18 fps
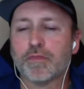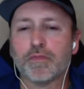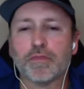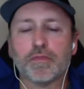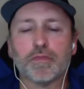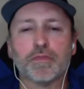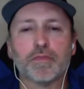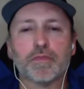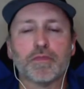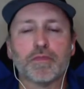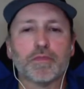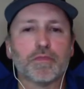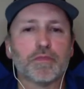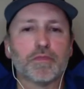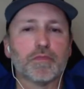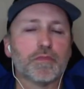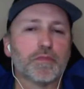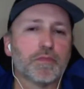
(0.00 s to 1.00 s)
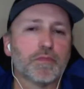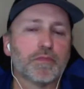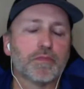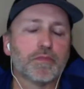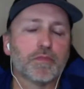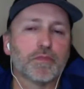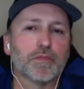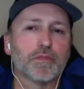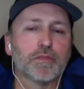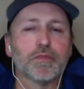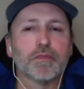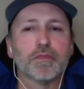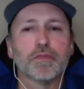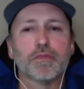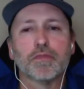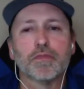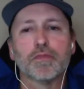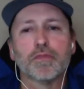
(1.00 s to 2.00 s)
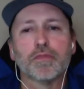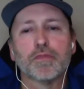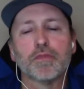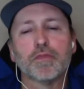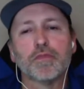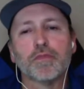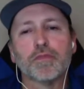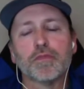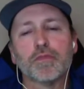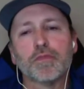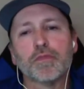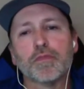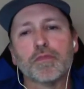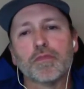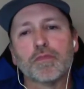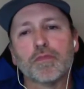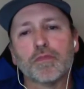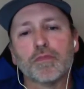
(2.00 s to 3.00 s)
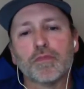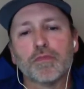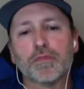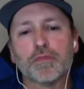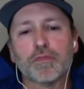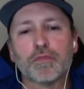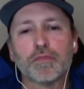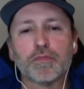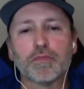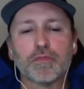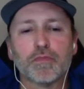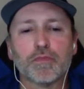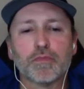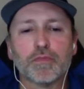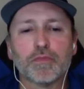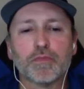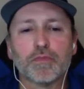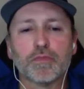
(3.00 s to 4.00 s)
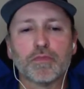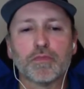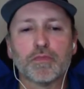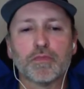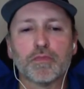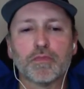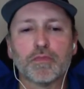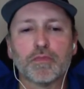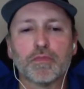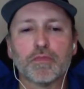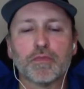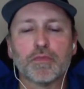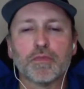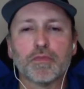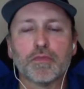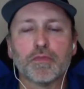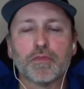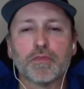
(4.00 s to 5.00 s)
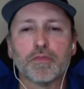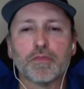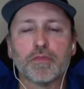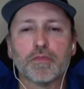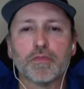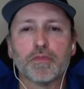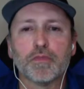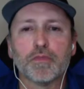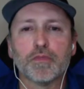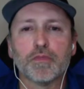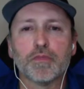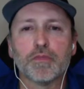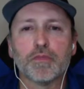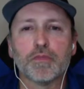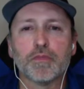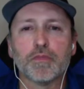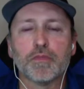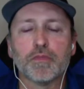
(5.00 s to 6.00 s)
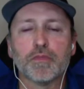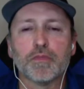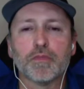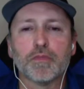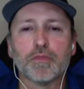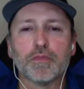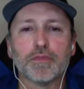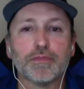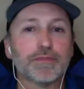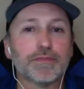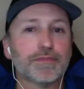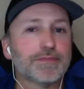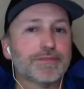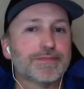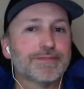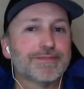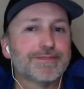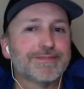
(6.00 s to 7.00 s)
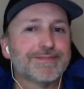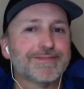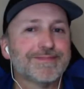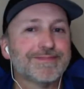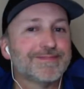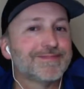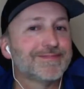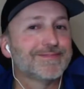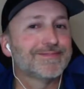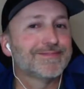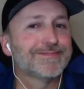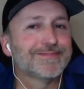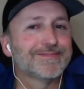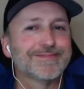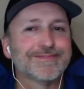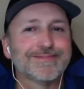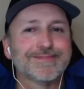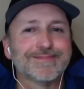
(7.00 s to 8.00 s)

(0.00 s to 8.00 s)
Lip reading: The person shown says nothing.